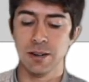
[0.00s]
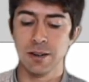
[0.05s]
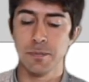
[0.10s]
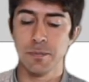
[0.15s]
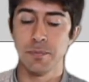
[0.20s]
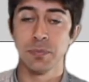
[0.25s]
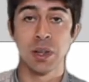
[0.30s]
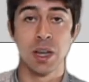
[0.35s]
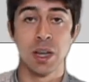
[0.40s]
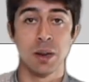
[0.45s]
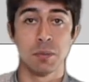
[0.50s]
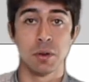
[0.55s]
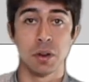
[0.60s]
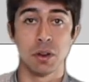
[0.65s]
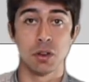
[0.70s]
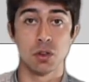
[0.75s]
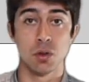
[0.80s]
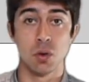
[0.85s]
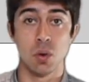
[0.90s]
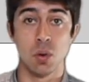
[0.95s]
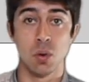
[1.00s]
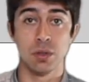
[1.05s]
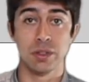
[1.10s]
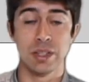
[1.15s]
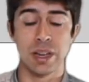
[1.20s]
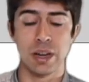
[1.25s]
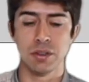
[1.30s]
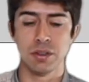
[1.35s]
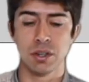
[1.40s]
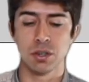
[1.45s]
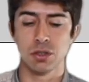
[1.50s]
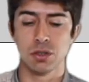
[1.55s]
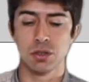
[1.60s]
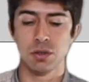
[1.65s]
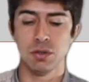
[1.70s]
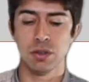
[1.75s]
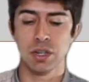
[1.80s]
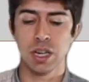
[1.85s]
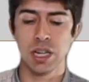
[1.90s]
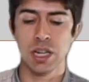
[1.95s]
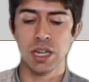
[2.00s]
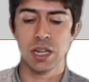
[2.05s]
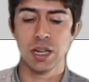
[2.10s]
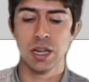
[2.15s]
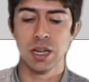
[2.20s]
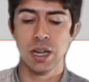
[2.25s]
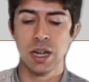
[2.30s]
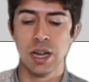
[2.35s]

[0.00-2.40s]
I'm going to hold down the control key